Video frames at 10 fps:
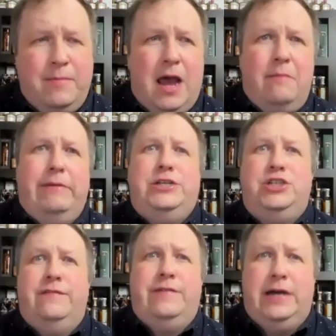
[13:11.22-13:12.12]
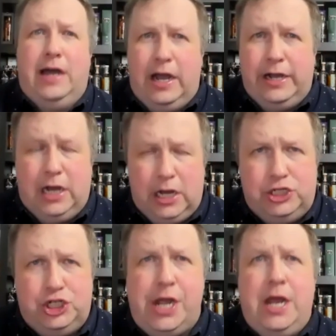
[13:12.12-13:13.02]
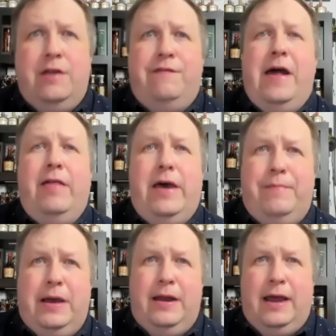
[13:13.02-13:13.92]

not much of a gin fella, but